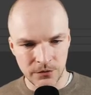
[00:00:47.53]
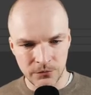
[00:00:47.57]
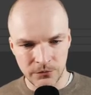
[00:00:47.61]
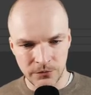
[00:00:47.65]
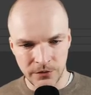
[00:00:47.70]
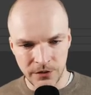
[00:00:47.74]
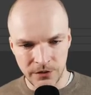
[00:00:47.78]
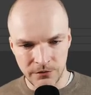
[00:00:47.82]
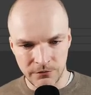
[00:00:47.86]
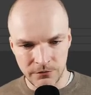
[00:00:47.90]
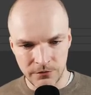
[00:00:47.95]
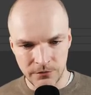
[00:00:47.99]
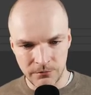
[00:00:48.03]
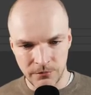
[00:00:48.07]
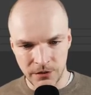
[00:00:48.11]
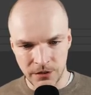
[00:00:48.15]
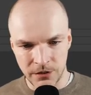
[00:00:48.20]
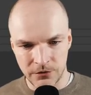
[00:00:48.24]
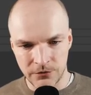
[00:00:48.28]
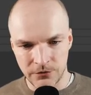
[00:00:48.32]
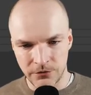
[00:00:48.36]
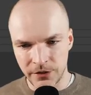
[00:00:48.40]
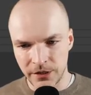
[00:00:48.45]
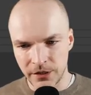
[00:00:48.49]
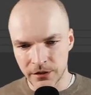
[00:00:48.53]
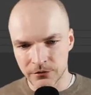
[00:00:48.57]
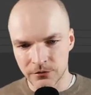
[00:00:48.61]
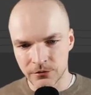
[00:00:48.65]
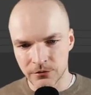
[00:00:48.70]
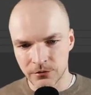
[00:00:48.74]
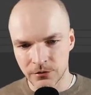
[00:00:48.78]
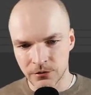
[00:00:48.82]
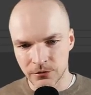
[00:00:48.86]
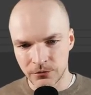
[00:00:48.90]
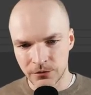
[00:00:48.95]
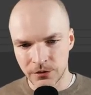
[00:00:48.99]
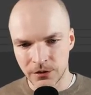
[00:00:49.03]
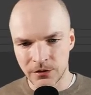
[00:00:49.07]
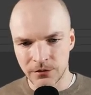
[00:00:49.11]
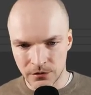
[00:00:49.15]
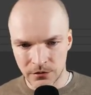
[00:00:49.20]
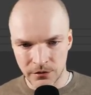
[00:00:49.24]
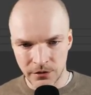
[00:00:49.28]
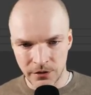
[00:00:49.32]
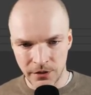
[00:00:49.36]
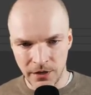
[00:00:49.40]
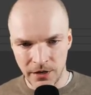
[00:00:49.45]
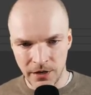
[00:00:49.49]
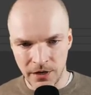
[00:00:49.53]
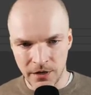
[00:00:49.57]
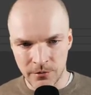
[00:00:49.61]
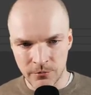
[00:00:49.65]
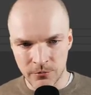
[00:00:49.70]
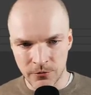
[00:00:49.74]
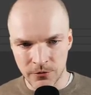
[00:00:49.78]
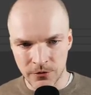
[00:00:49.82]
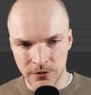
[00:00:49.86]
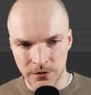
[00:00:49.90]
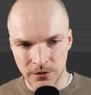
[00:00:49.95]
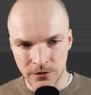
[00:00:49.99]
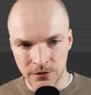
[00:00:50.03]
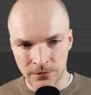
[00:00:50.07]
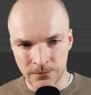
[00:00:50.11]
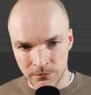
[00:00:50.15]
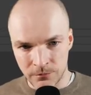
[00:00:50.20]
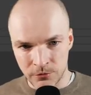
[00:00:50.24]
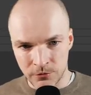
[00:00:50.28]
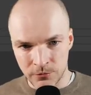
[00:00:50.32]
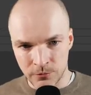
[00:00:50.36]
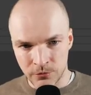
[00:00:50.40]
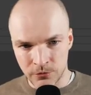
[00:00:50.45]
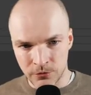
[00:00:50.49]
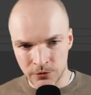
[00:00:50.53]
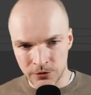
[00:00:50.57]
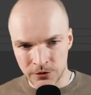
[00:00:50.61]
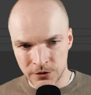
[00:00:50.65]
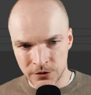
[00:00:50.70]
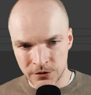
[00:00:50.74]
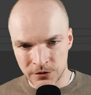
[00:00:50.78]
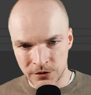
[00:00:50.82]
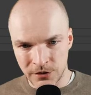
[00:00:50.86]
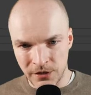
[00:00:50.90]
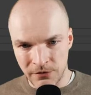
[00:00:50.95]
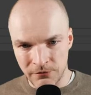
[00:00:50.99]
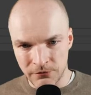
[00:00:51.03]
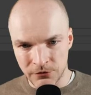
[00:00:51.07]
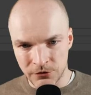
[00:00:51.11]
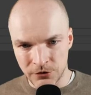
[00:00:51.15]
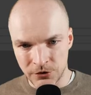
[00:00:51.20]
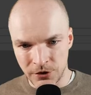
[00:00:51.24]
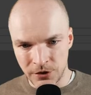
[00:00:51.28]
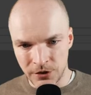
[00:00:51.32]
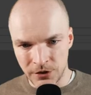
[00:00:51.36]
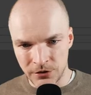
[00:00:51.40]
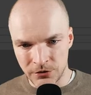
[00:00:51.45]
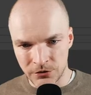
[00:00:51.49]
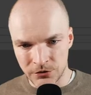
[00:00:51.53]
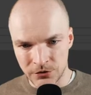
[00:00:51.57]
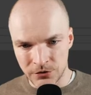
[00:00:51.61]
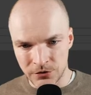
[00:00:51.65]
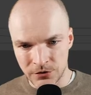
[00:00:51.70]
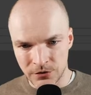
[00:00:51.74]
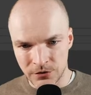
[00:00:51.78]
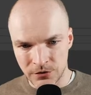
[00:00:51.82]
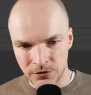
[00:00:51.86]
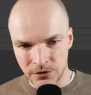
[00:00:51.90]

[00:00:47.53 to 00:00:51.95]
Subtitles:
We have the matter reactor loaded. The camera proportions have changed.